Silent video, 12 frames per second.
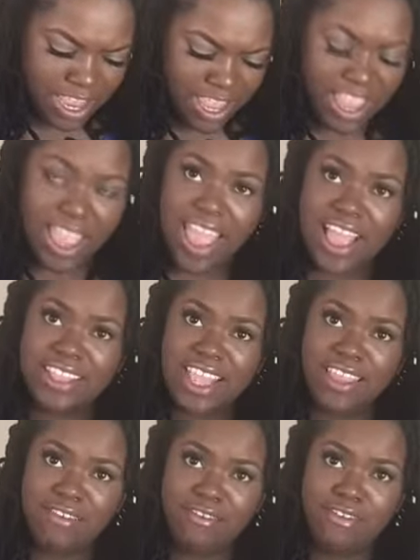It has a
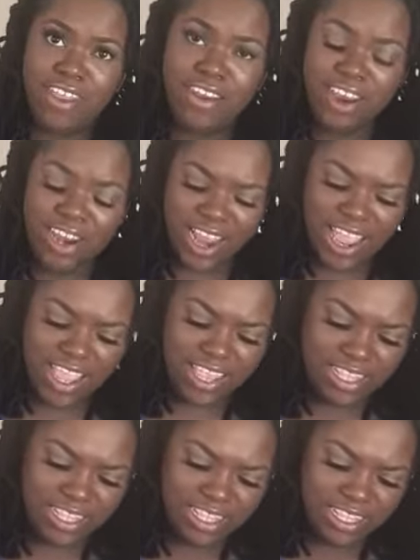very
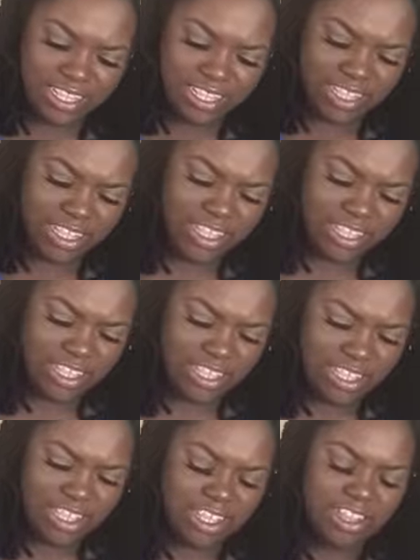nice
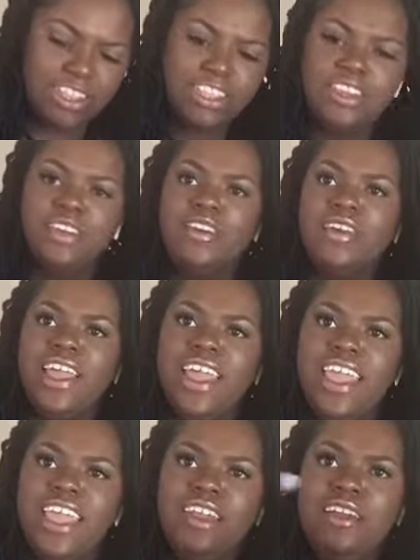little
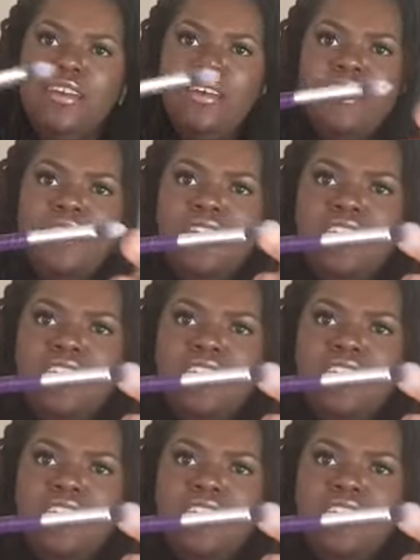angle